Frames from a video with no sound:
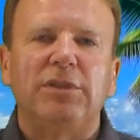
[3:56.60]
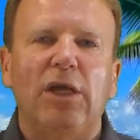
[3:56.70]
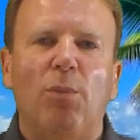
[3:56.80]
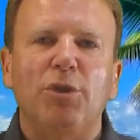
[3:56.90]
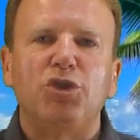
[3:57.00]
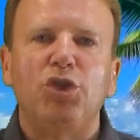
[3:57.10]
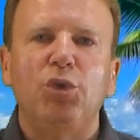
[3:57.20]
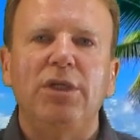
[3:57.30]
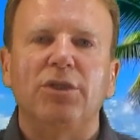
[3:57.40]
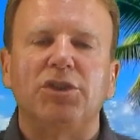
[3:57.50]
let's say almost 2
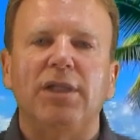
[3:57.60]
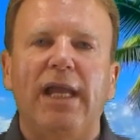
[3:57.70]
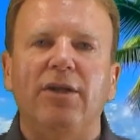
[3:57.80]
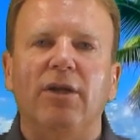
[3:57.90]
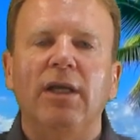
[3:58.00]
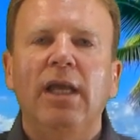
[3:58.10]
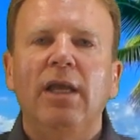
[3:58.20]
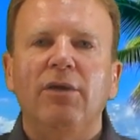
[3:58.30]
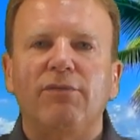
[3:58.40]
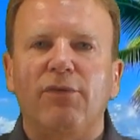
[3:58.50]
years later,
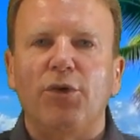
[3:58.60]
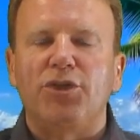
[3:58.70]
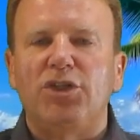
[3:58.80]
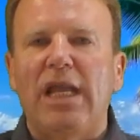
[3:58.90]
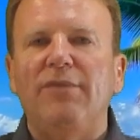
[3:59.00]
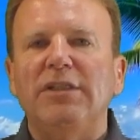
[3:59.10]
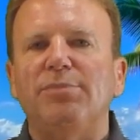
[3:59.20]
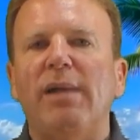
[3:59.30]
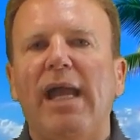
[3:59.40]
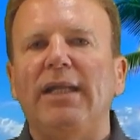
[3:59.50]
First Savings
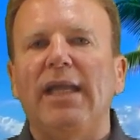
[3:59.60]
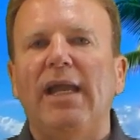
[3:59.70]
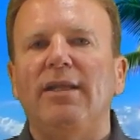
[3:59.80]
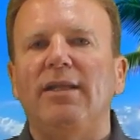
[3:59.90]
Bank